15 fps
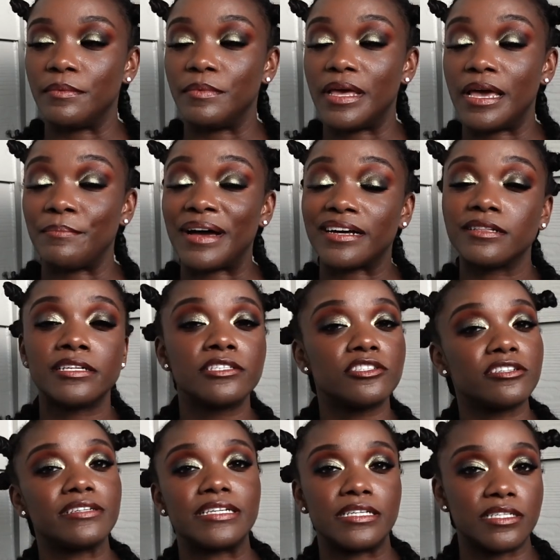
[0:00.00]
And my
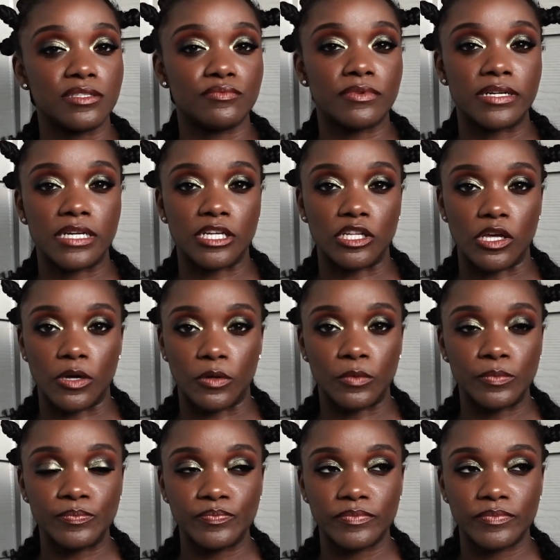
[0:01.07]
cleanser is running low,